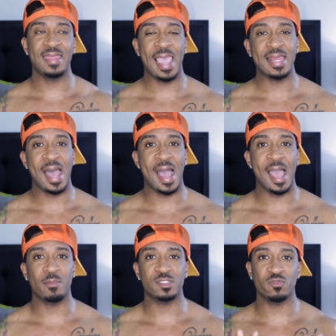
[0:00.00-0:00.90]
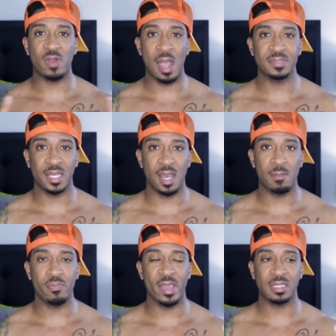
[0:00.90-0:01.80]
that I was robbed at
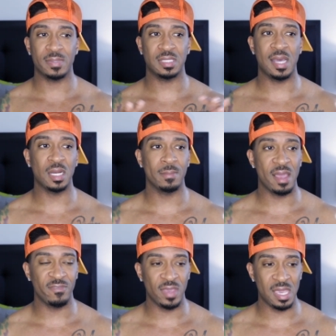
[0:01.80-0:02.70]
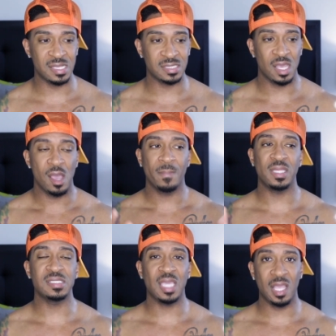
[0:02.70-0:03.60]
gunpoint. There was a gun in my face.
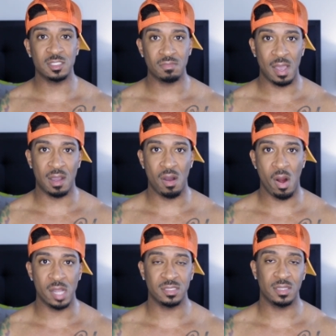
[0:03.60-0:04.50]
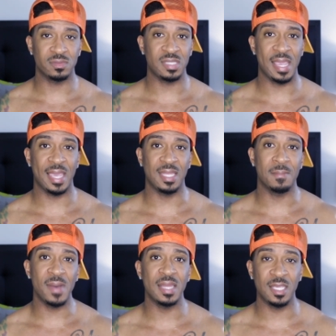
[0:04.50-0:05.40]
Please cancel my card so they don't take any
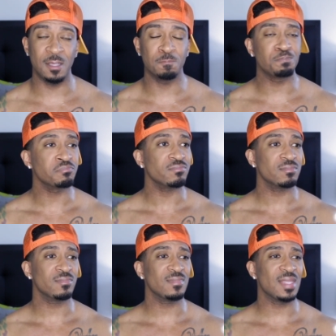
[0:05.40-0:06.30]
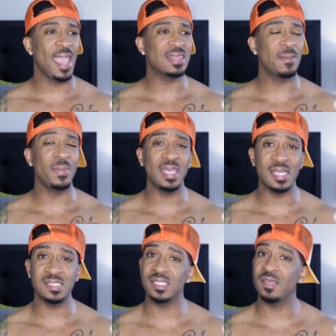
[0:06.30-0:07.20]
money. And the
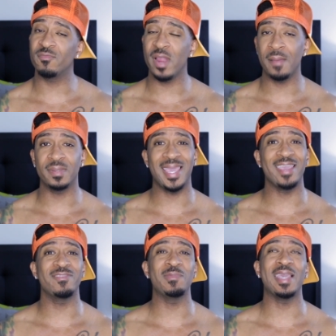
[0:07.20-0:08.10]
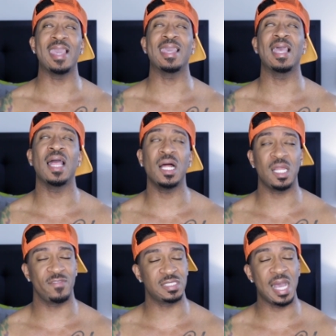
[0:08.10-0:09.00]
PNC rep gave me a
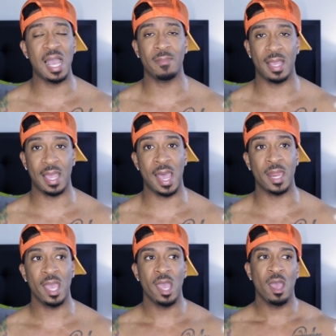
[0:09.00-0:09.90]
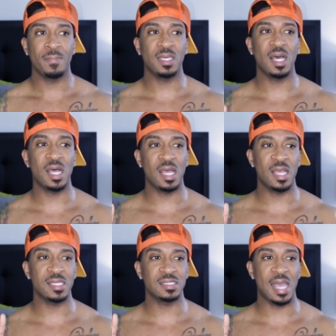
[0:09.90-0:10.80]
hell of a time I got
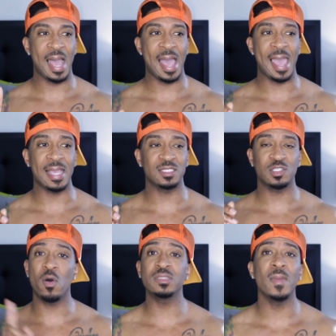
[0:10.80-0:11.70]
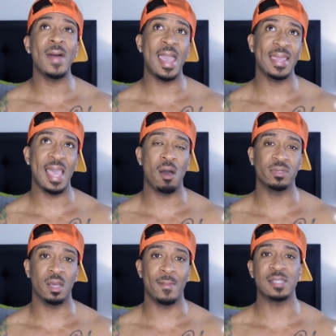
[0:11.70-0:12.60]
because I told them my
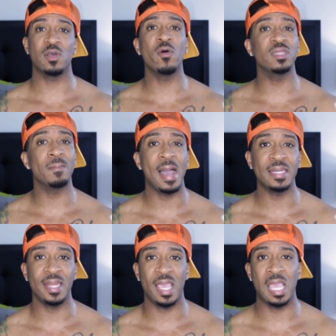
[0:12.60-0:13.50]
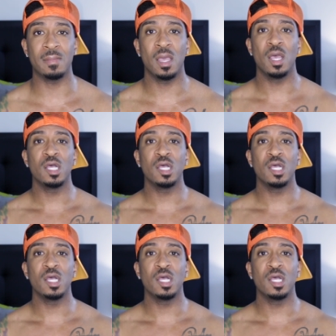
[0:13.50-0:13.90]
account number, I told them my name,